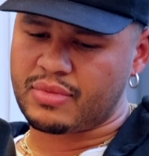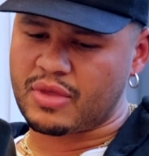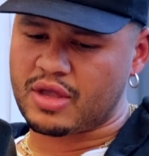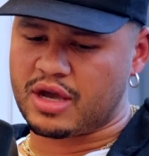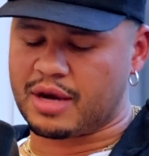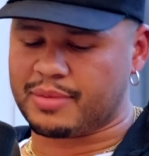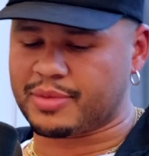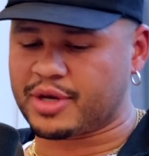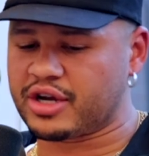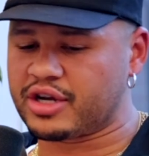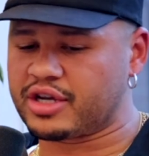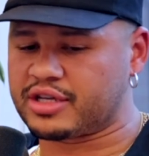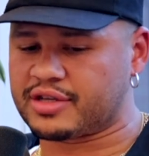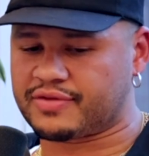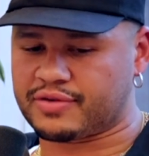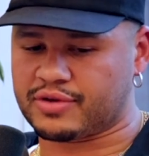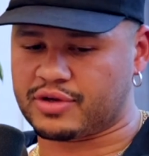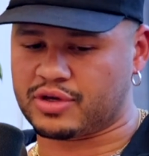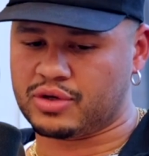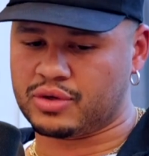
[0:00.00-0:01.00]
I'm curious
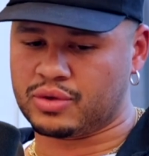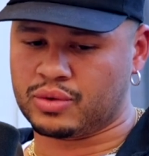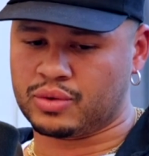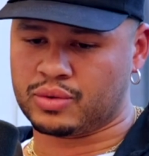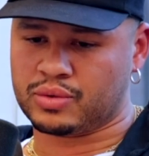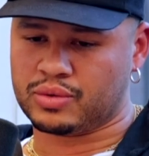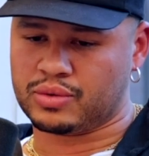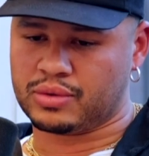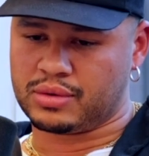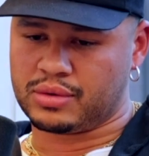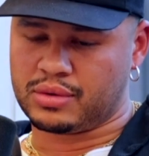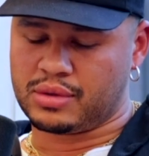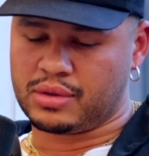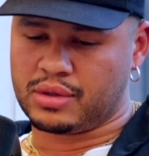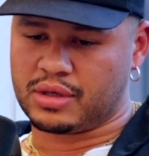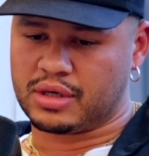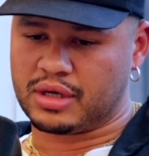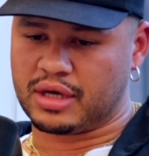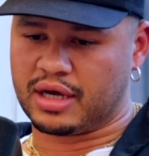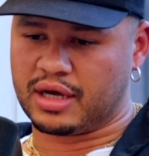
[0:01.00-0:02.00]
for you
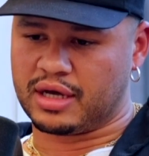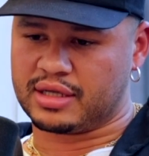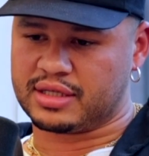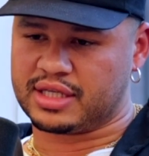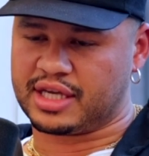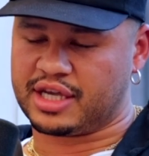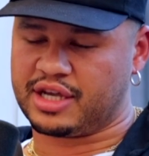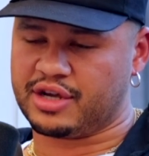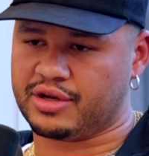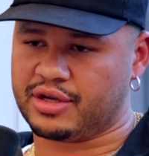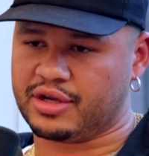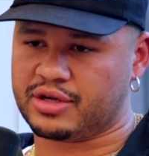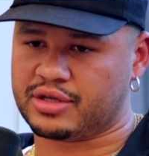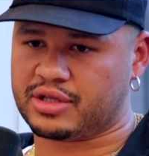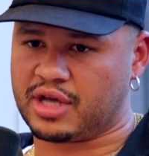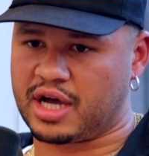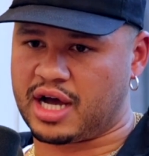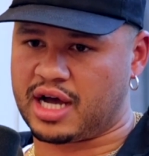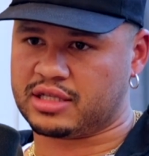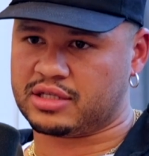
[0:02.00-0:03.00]
to hear your
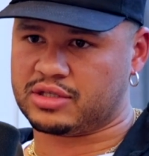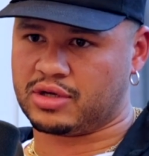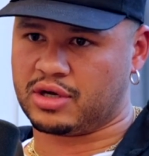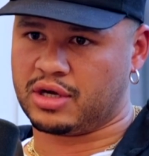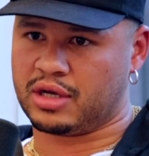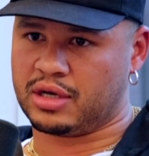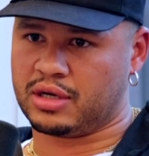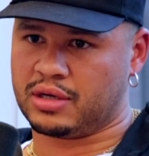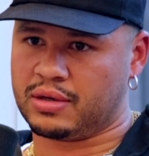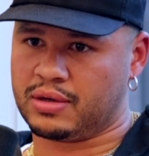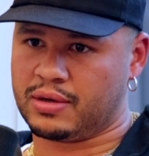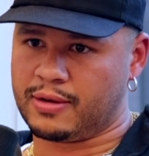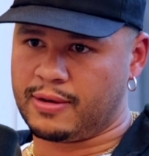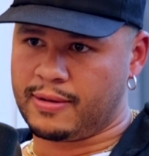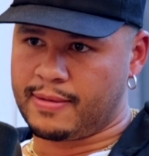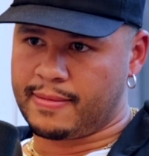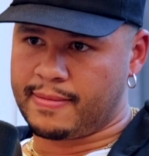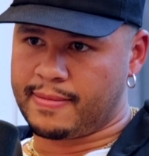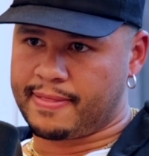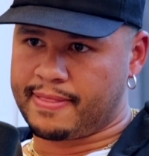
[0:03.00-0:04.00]
thoughts on
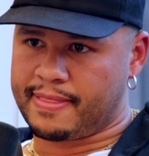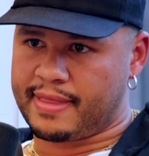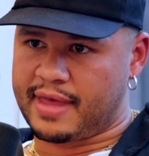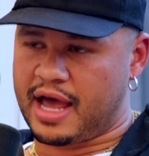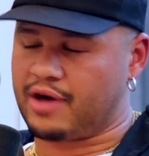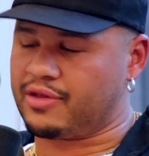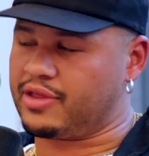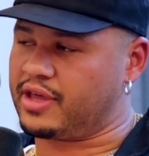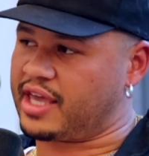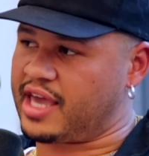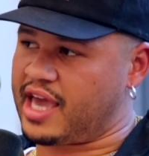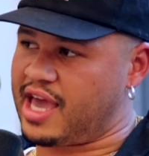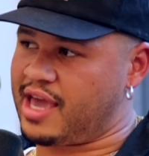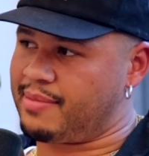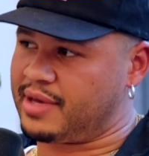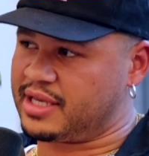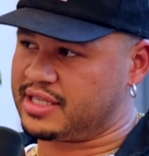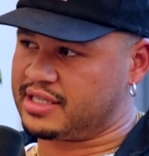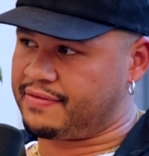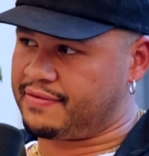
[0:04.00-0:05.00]
how the
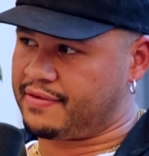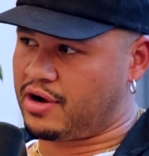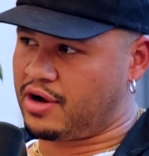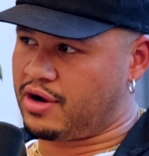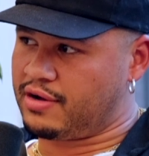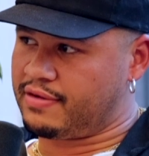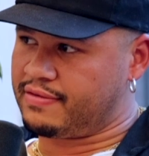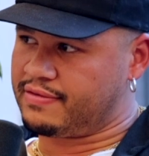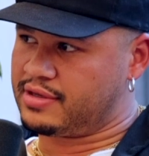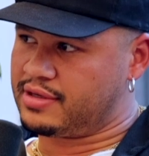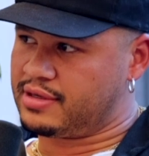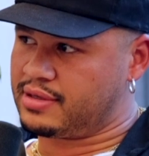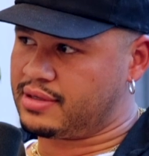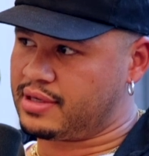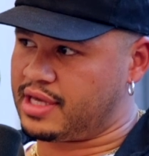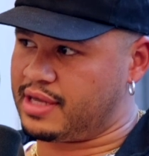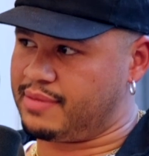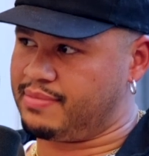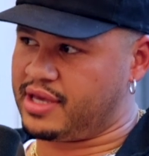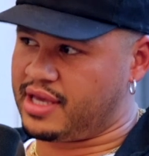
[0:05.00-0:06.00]
game has evolved
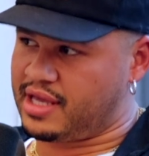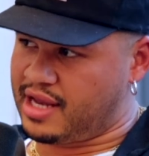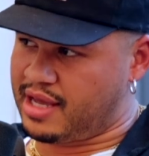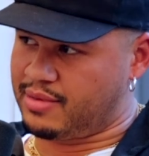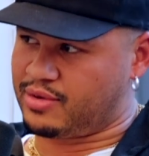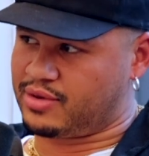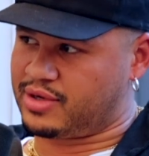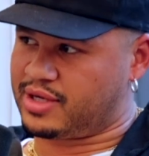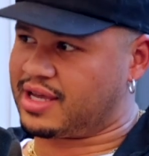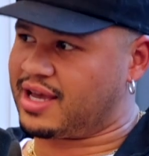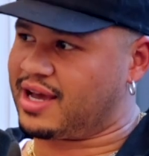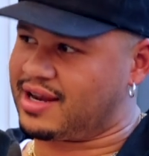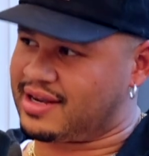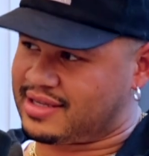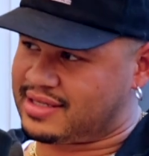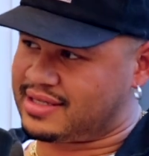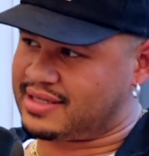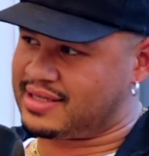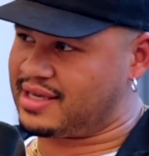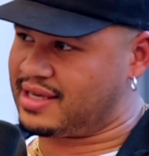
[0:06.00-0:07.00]
and being able to kind of
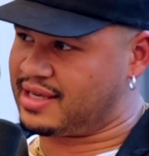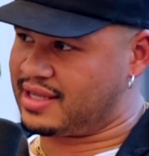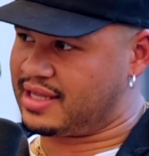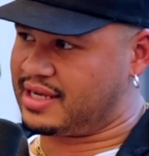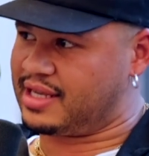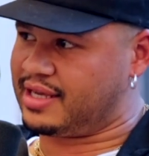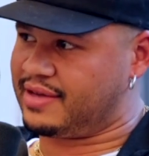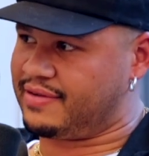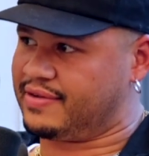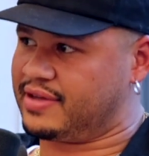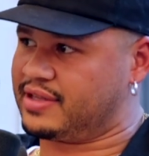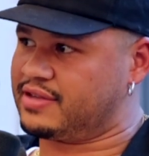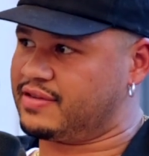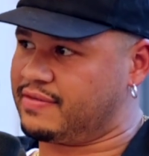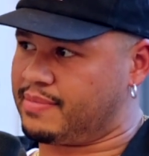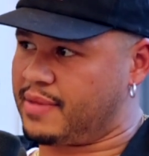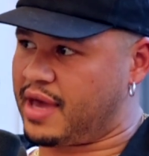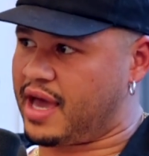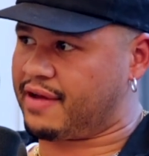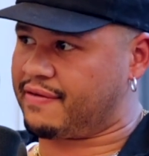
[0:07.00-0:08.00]
see the
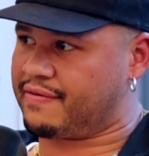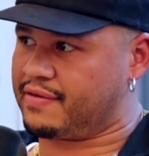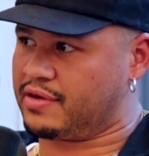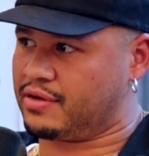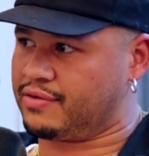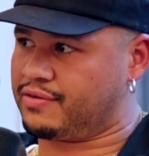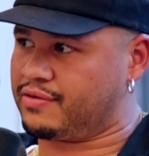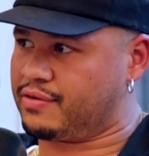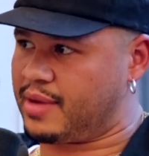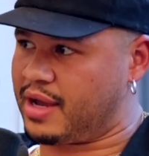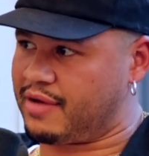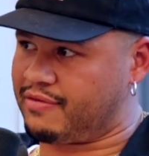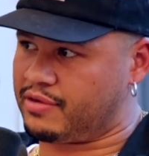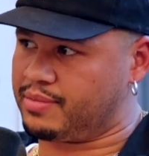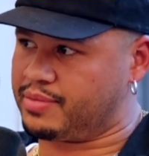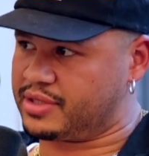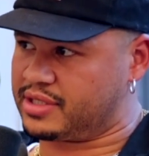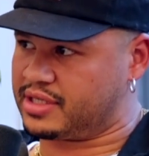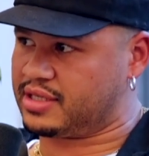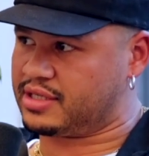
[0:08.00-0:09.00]
defensive backfield from every
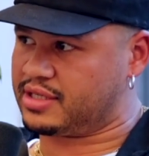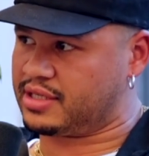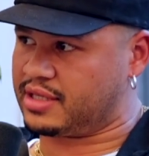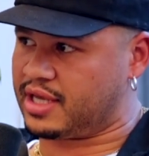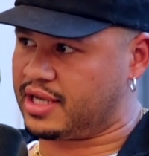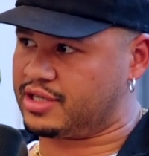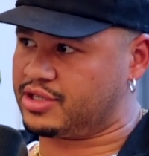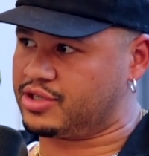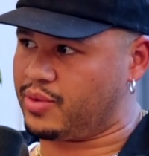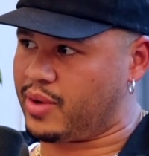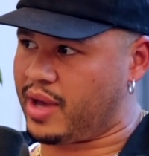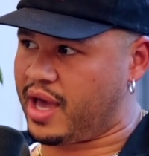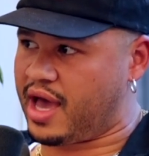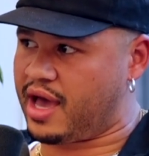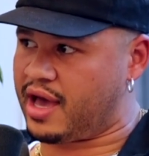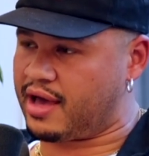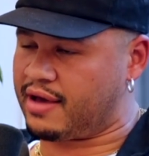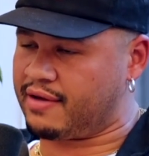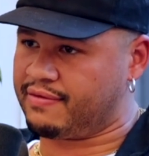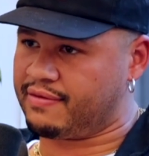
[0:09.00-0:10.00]
position that you
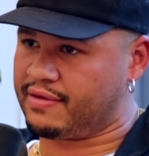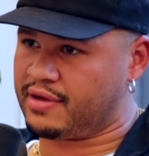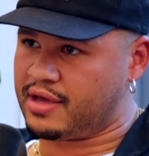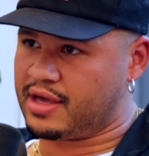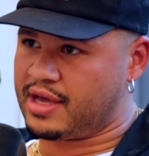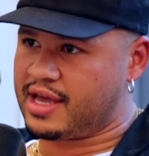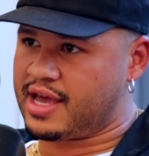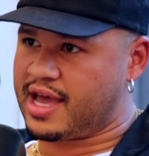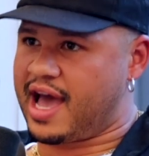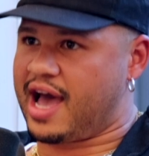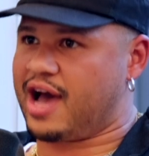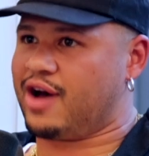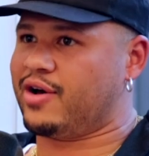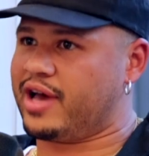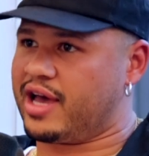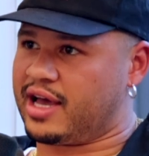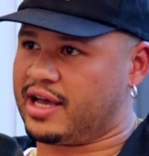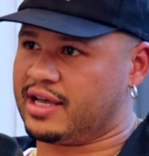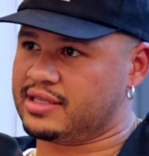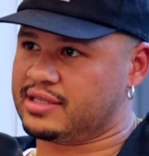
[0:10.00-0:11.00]
have, how
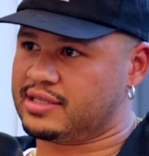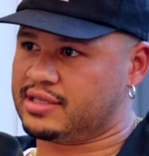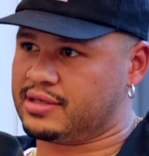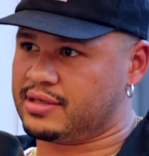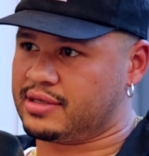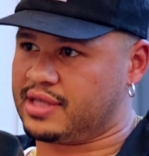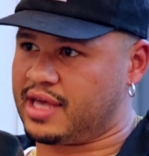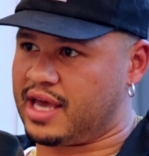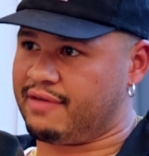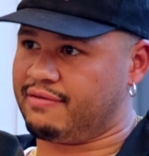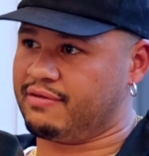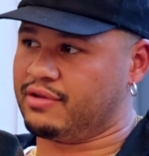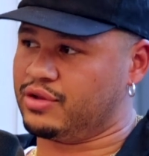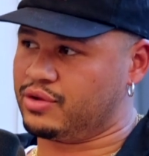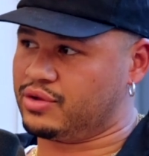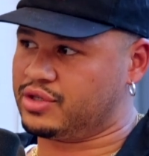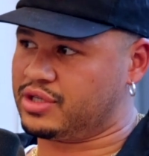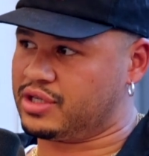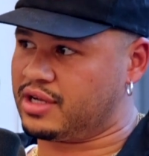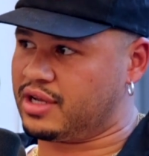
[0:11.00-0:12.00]
has the
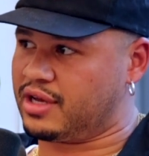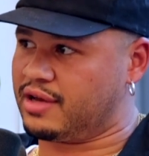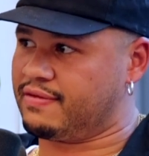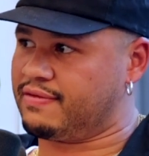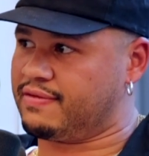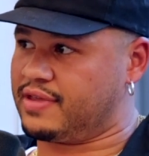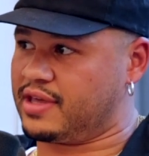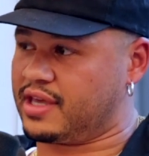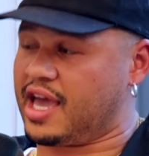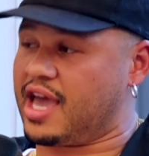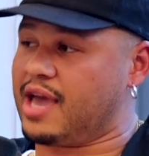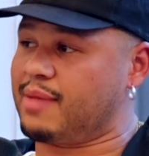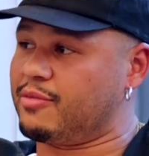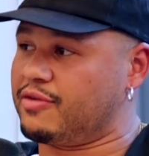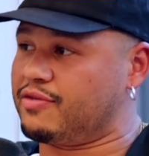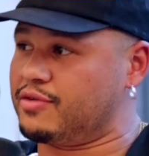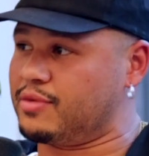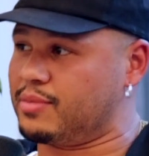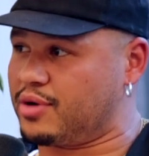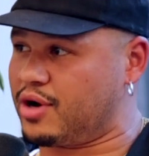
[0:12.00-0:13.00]
evolution of the game of
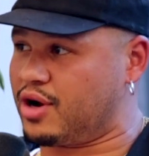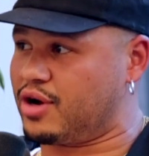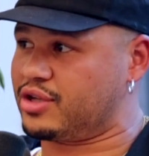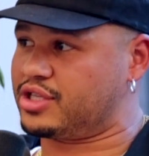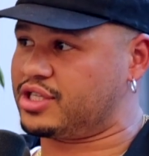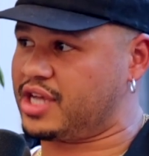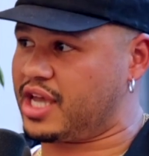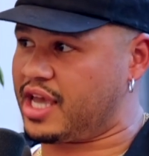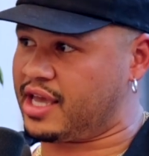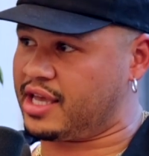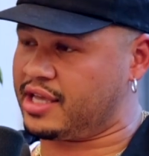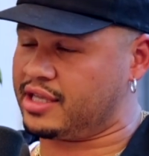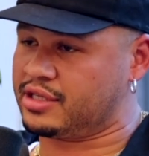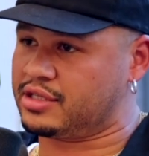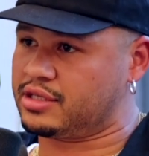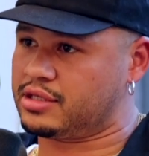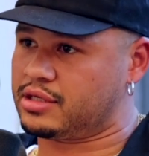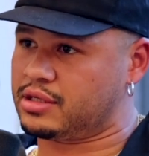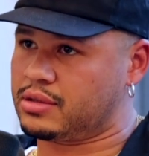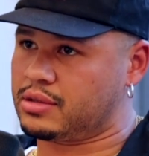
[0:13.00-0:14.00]
football
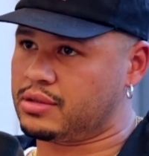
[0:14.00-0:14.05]
changed